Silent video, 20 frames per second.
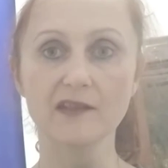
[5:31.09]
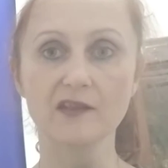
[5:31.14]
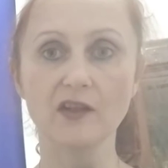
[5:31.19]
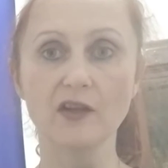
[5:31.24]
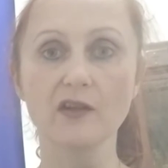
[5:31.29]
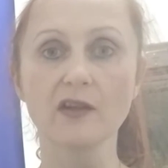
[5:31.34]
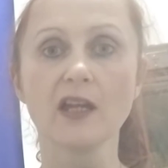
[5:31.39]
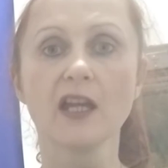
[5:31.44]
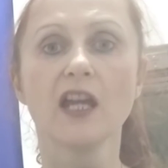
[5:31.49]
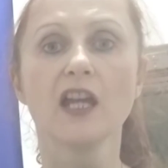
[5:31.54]

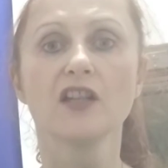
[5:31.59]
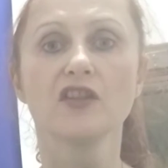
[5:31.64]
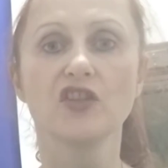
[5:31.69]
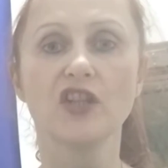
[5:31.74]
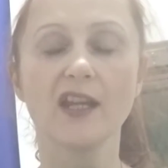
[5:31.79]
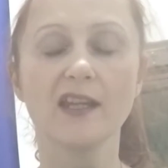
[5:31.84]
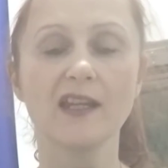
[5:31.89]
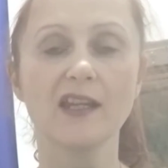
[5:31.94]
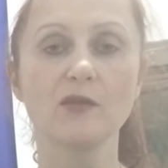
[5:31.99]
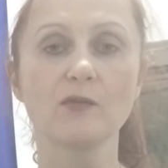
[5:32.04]
So
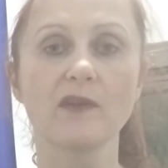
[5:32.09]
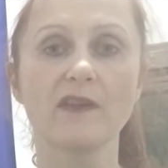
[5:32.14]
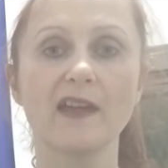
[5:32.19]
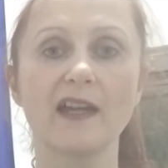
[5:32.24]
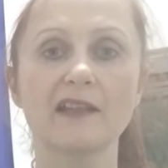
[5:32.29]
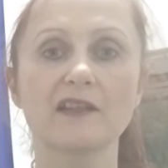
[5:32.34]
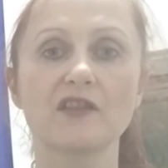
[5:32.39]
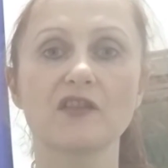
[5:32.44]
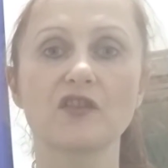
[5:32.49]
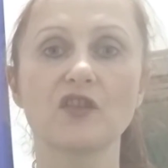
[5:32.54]
check in with
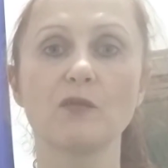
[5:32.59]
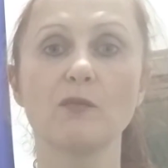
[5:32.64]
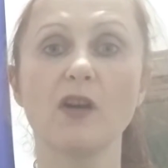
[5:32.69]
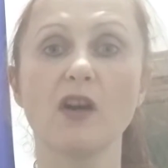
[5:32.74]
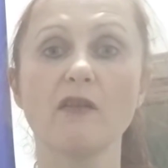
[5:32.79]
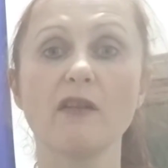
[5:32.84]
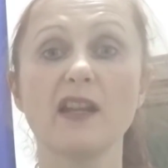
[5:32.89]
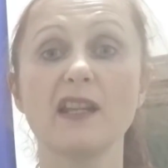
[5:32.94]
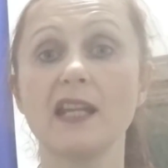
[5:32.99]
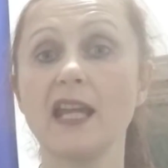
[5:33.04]
us
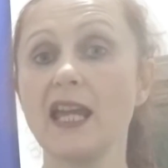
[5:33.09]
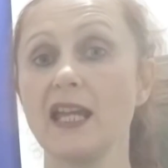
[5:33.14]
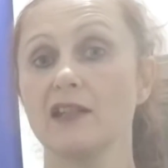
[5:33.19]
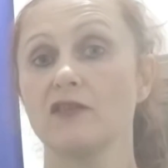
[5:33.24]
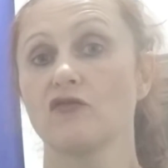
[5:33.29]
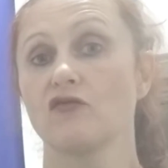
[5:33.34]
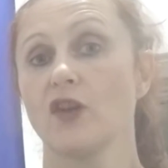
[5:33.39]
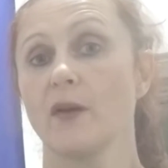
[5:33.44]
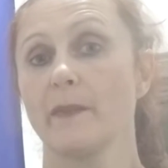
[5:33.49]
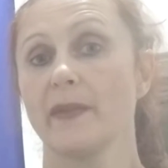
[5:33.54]
tomorrow and
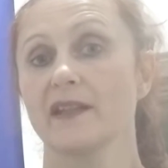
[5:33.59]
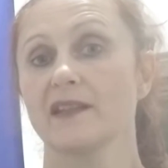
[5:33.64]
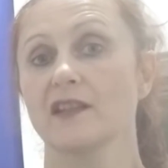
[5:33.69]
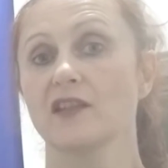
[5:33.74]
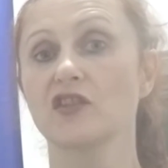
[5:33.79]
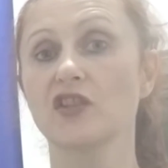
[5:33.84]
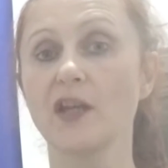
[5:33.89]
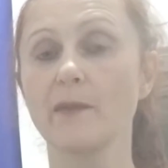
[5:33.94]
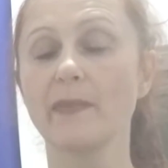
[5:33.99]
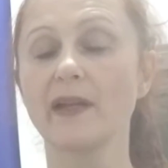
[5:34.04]
hey, drop us a
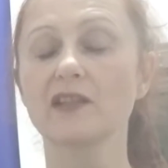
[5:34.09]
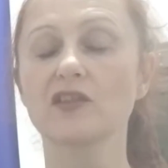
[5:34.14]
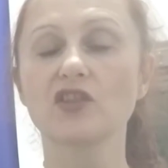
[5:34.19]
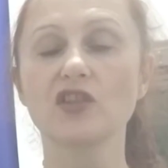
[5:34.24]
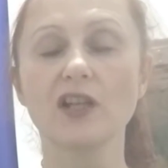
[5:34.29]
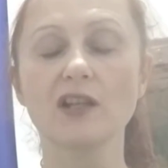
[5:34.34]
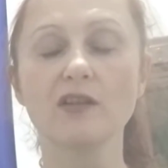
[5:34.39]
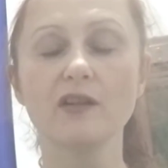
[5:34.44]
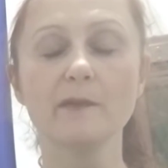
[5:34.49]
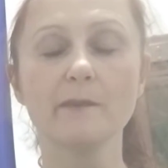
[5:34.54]
Shabbat
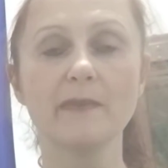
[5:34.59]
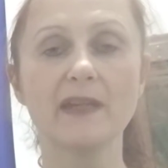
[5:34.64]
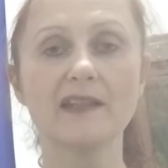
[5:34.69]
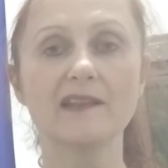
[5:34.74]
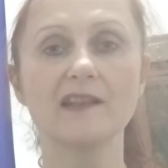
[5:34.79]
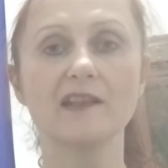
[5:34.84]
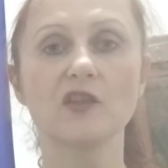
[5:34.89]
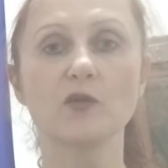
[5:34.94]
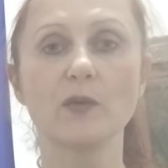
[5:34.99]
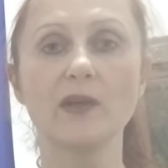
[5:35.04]
Shalom
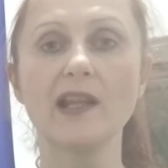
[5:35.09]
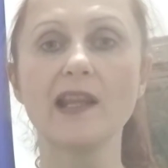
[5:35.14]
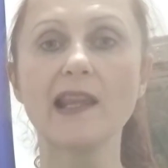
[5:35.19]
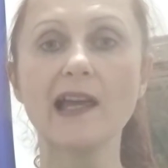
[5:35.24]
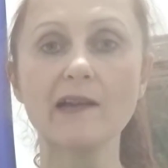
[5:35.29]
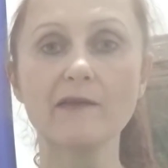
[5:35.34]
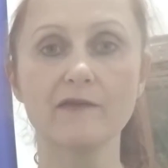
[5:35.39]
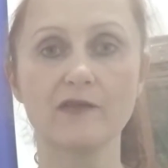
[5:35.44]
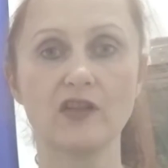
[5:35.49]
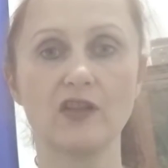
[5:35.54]
message. We
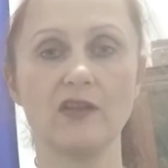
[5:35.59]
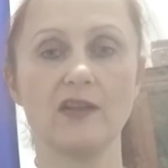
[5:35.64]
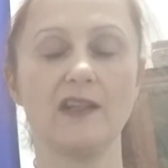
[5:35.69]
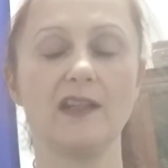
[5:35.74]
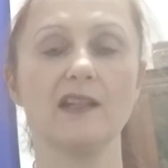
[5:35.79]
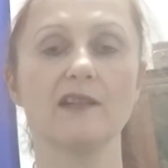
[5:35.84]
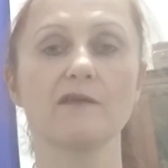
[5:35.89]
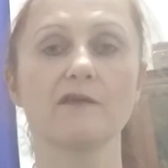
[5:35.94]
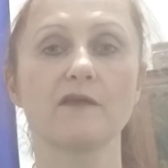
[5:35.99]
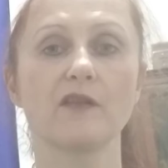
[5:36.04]
love to
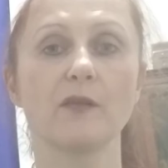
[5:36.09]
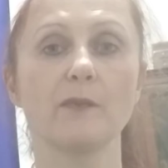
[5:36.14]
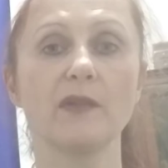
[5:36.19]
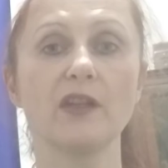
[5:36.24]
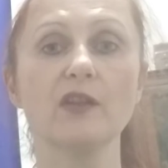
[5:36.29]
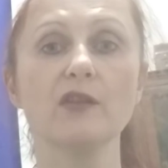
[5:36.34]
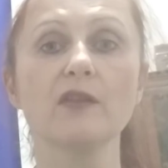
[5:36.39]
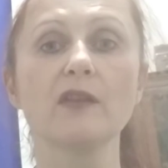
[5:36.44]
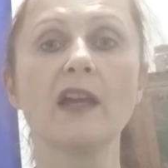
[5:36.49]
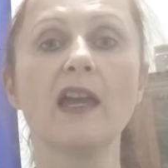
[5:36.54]
hear from
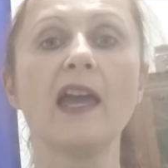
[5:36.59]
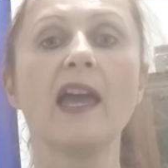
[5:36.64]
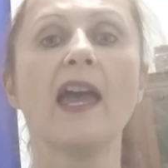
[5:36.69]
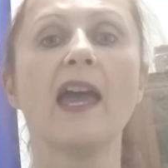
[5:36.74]
you.